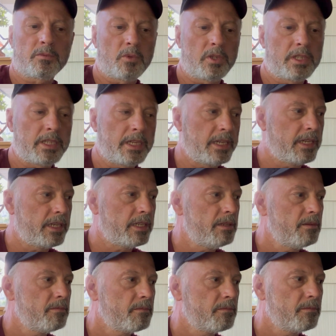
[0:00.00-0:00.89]
One
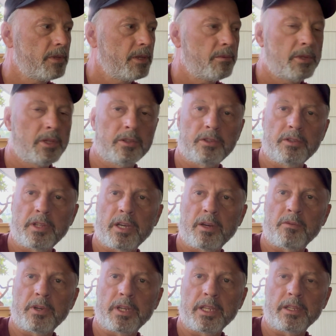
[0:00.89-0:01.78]
day, maybe I'll do
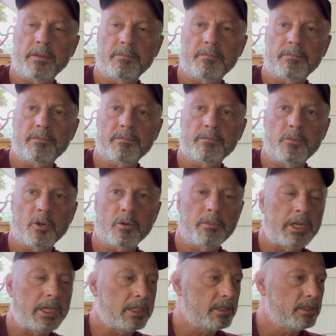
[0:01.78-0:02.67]
that when I get more
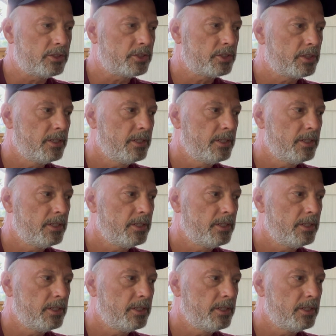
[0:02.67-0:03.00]
mileage.